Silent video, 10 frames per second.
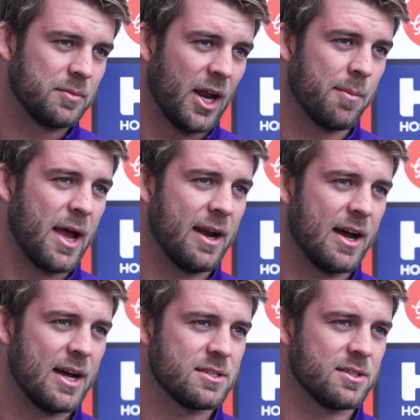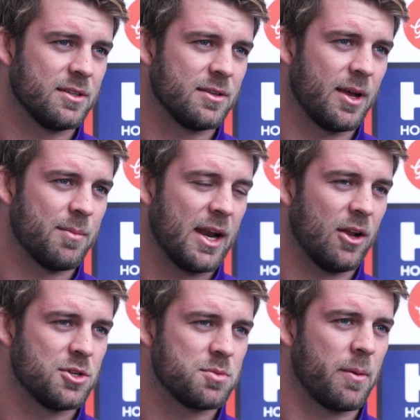Payne Haas and Matt
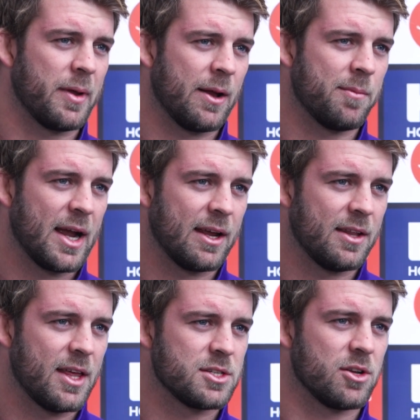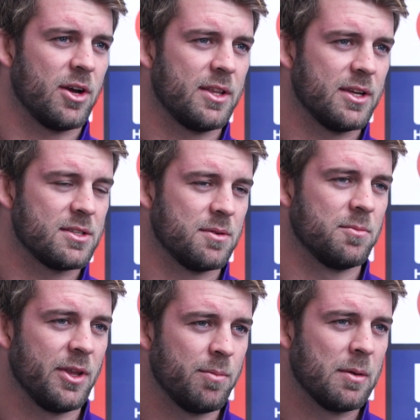Lodge probably coming back into their side. There's some
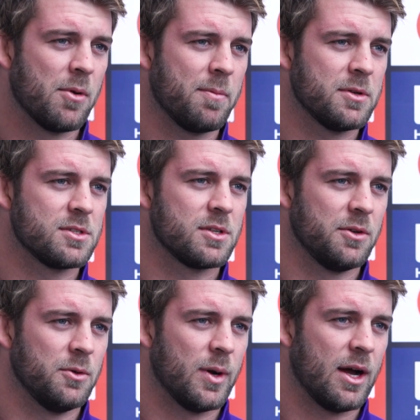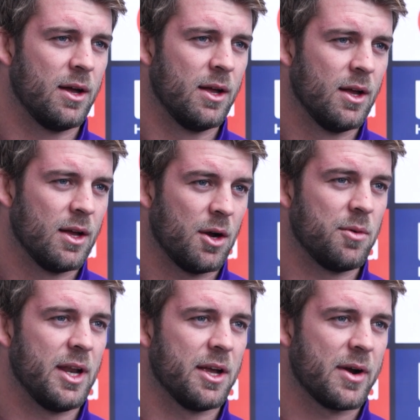really big boppers who are
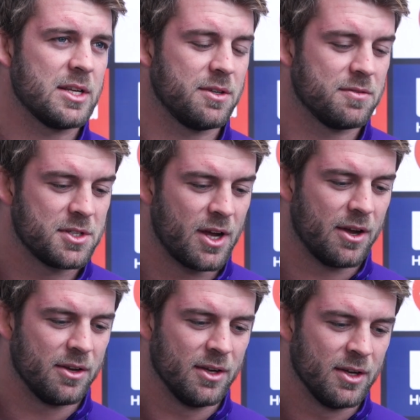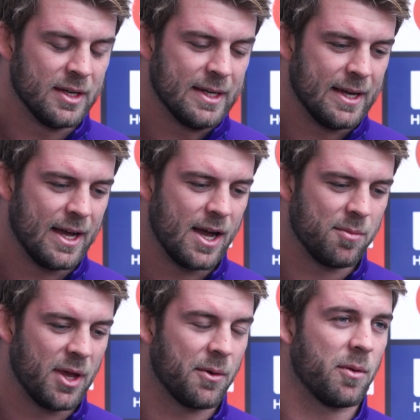really aggressive, so
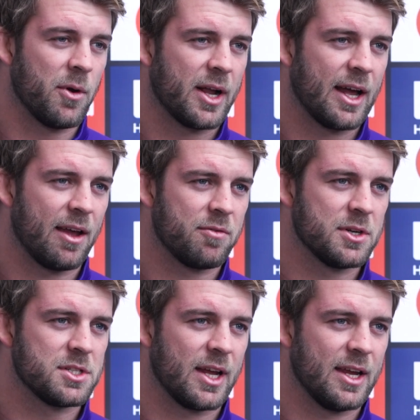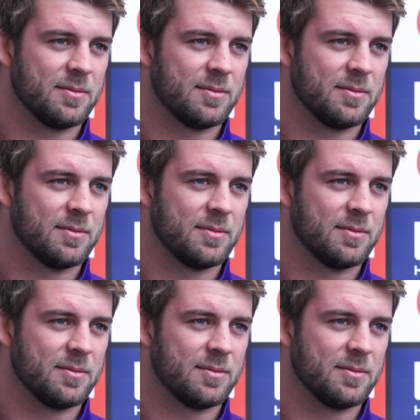we've got a work cut out for us again.